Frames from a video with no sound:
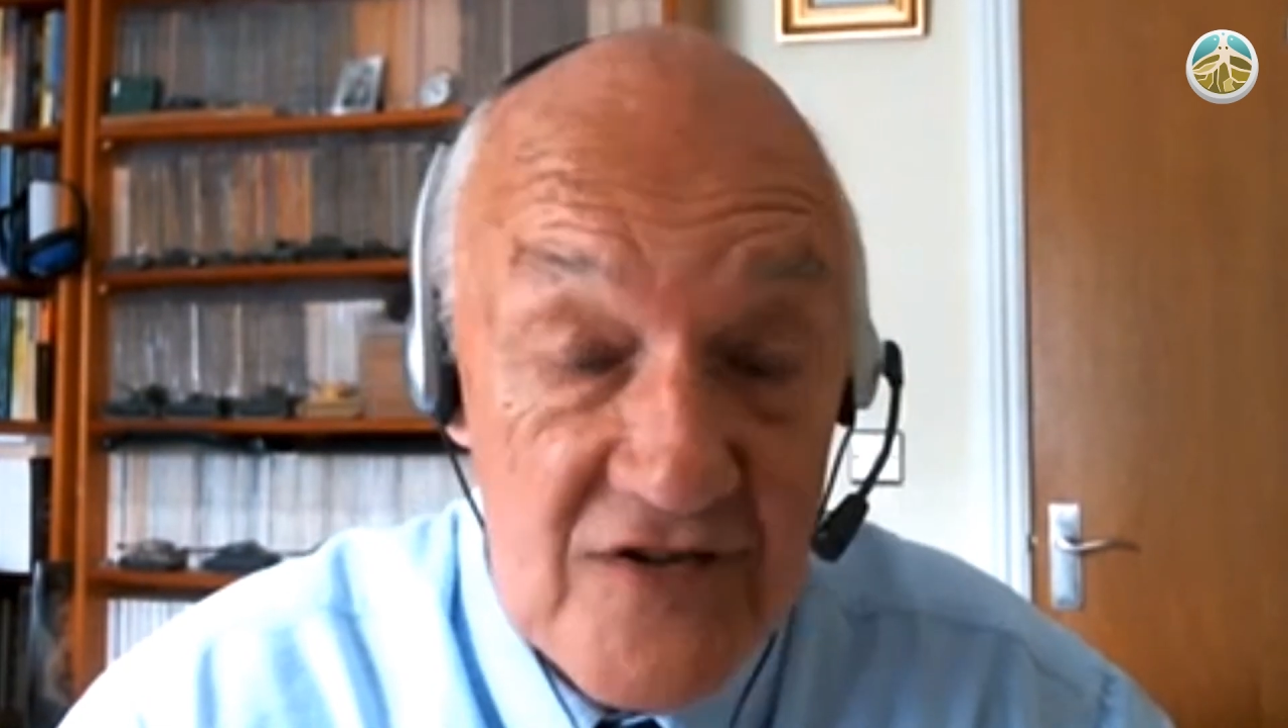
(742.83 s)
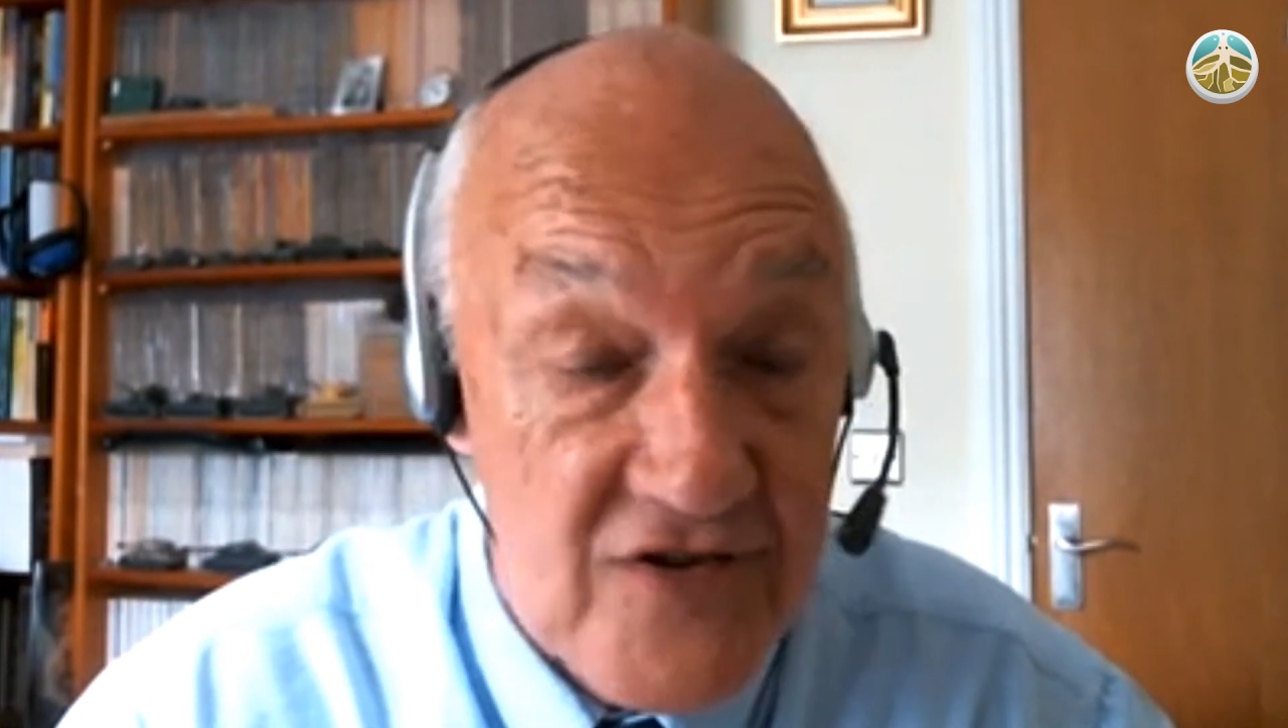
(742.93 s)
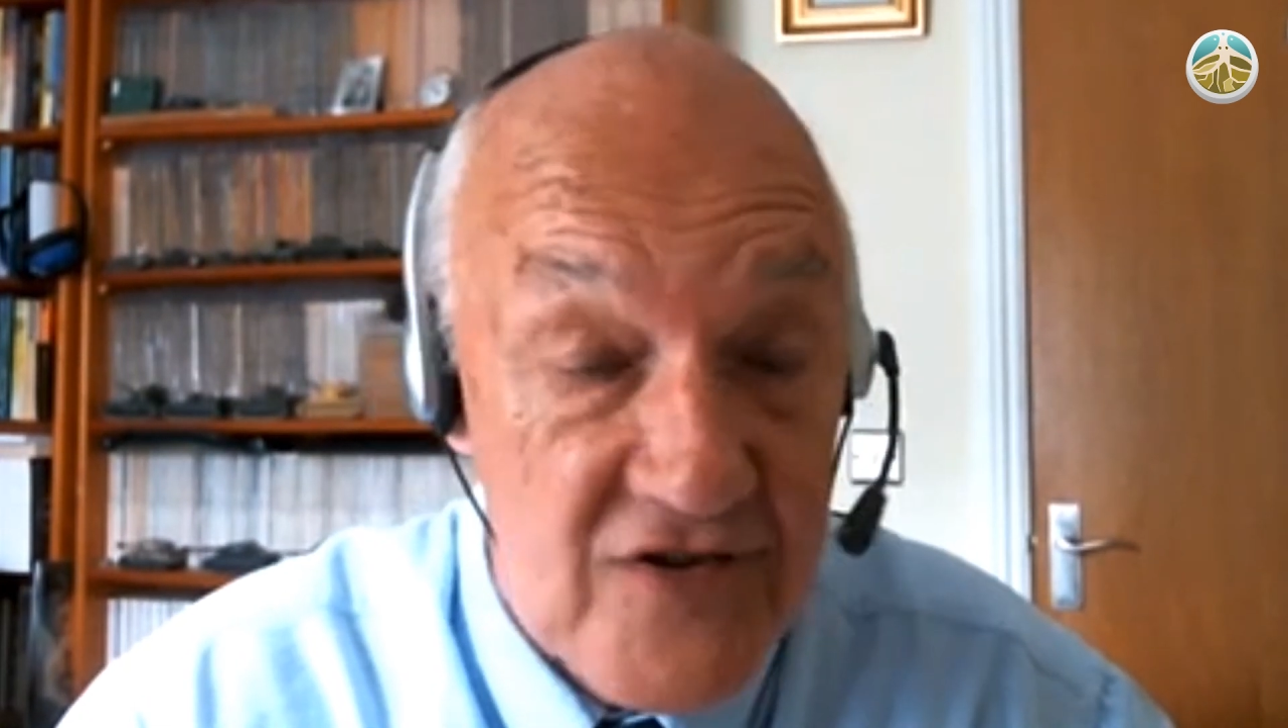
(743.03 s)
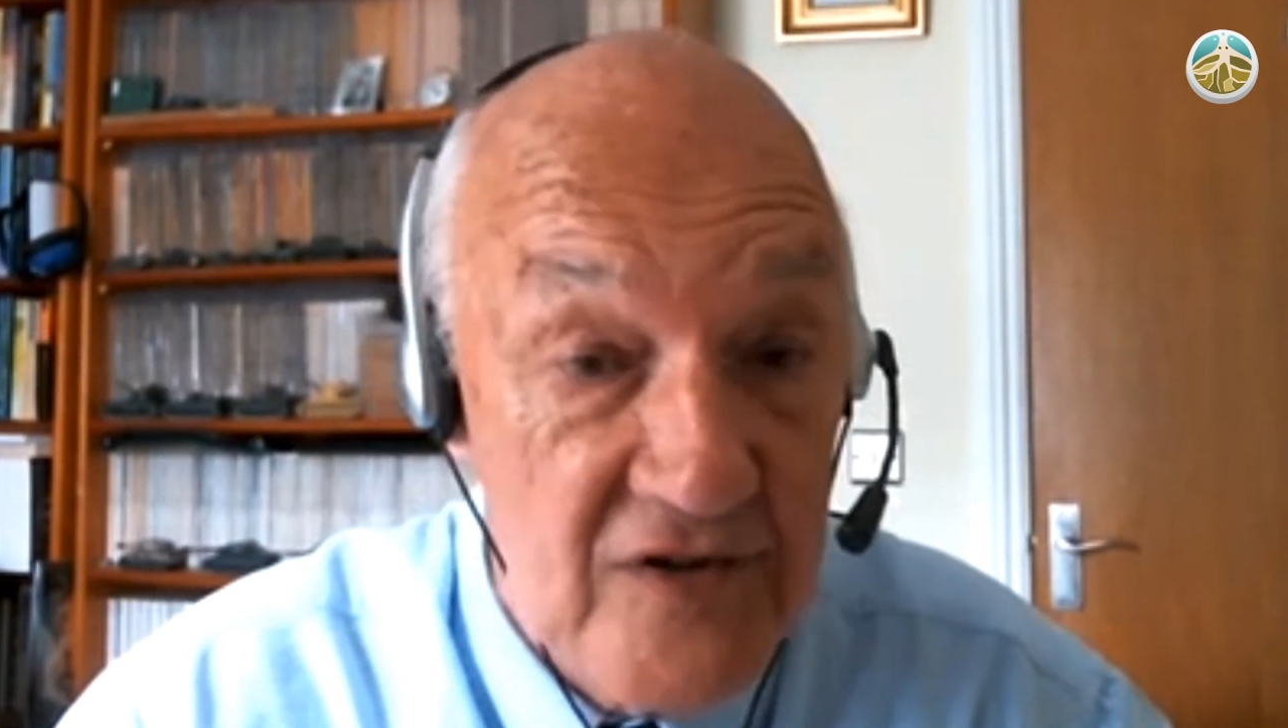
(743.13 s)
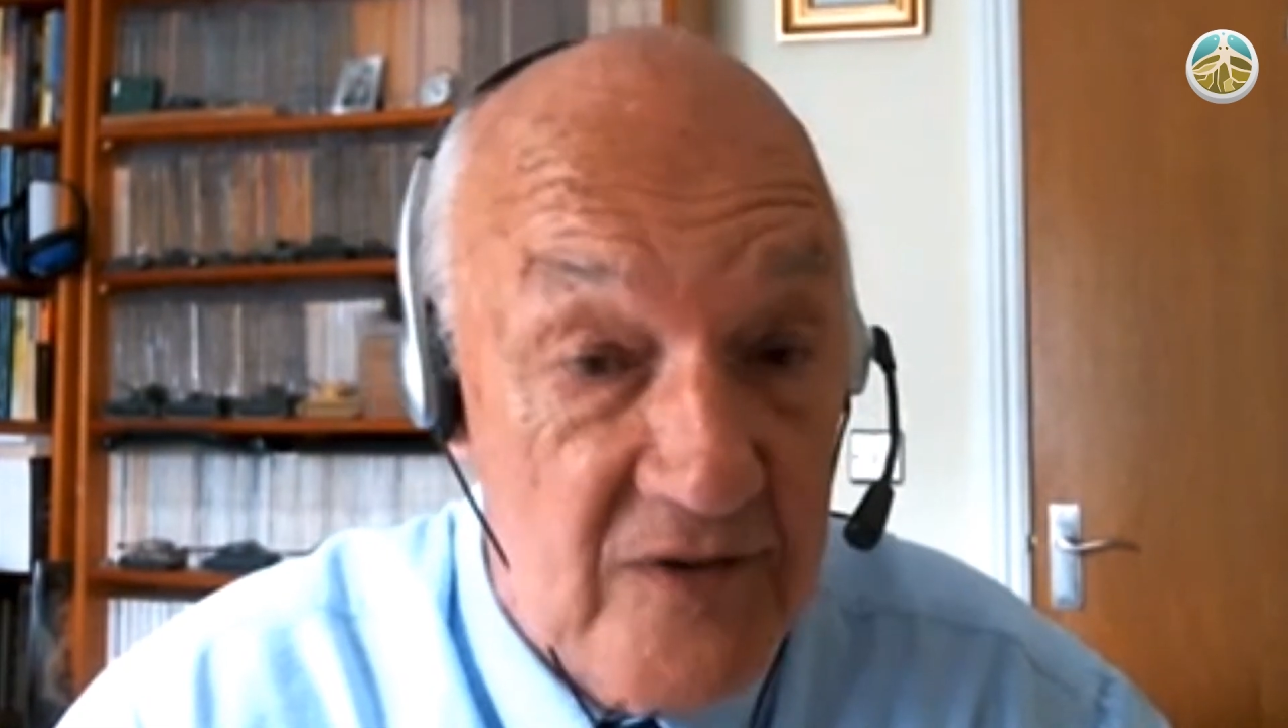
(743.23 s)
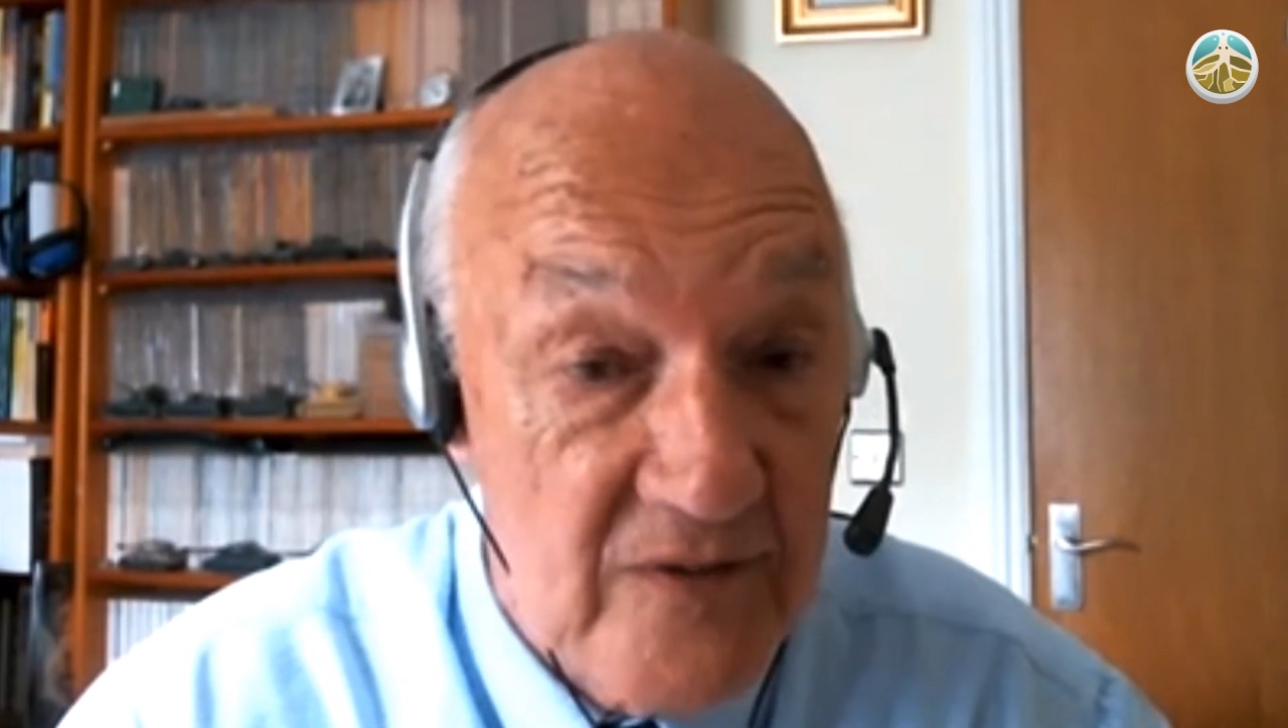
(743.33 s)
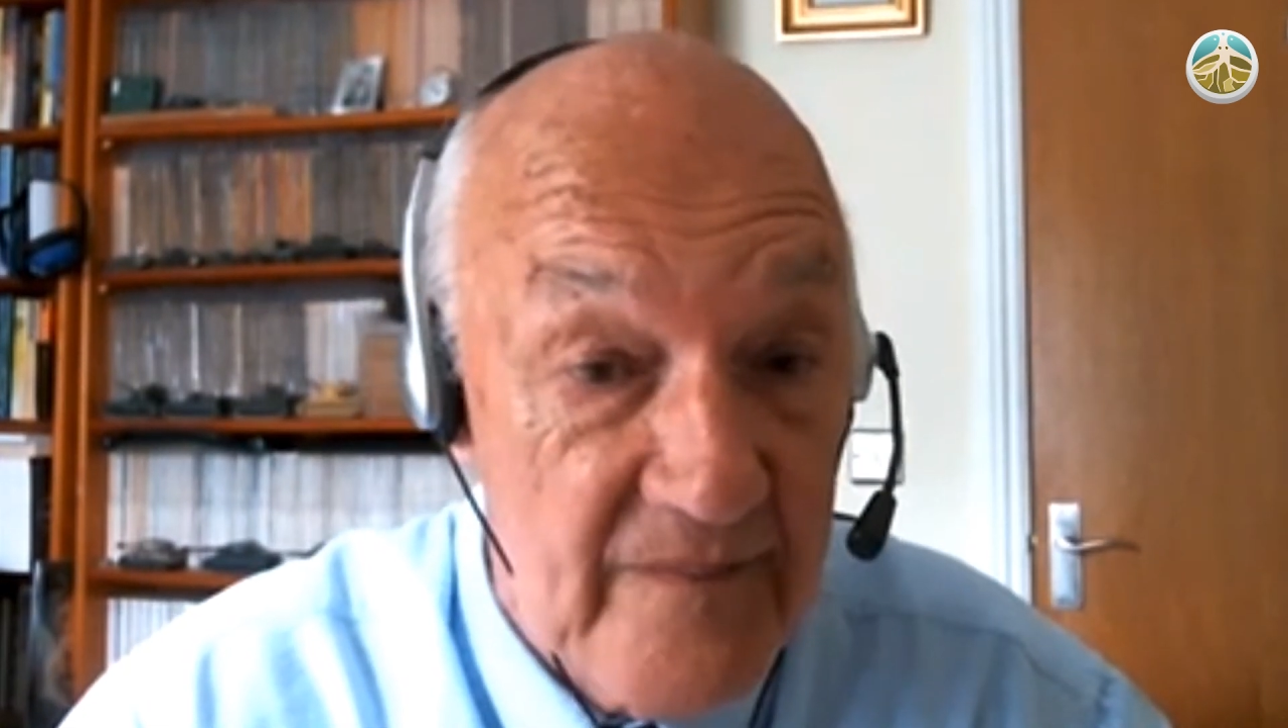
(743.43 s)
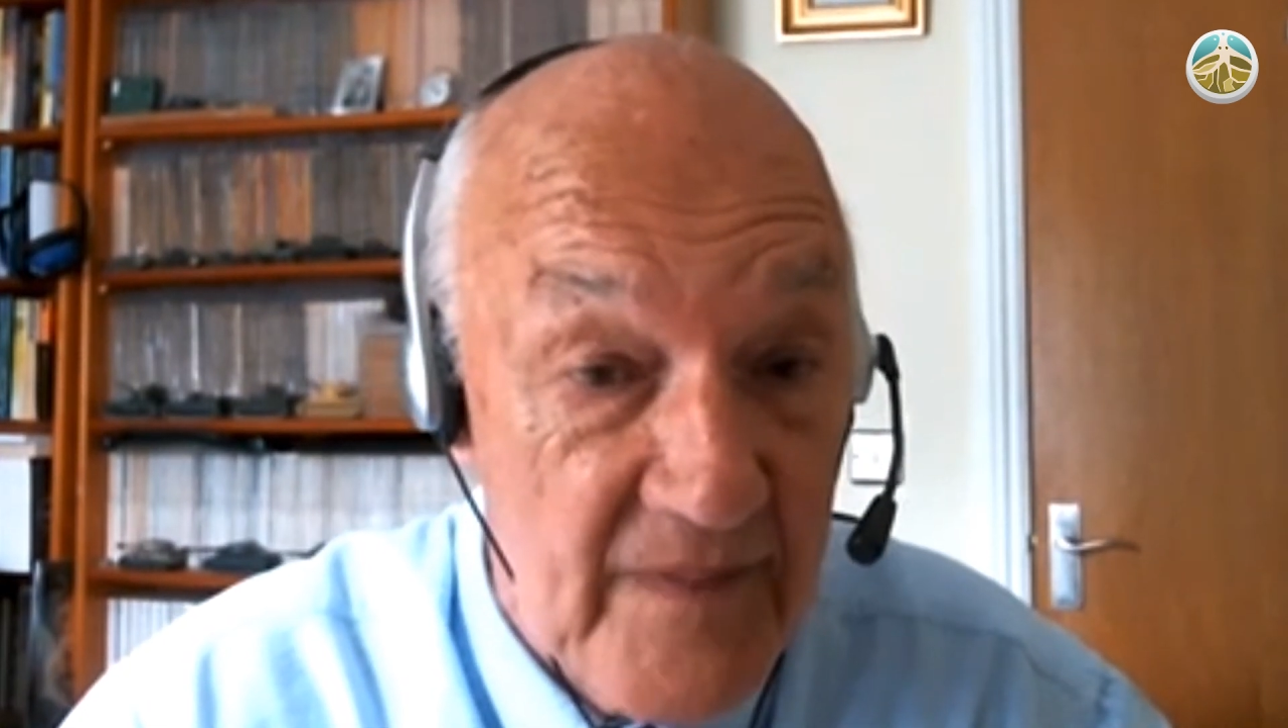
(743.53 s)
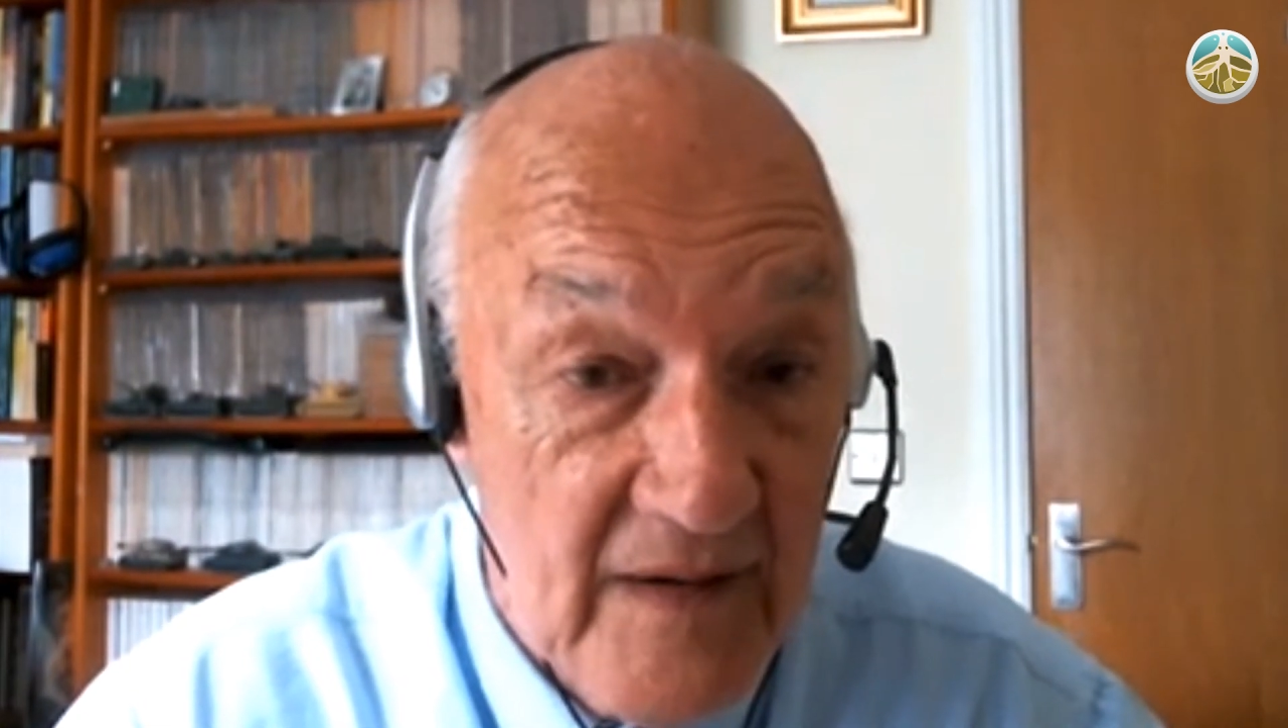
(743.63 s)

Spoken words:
just true.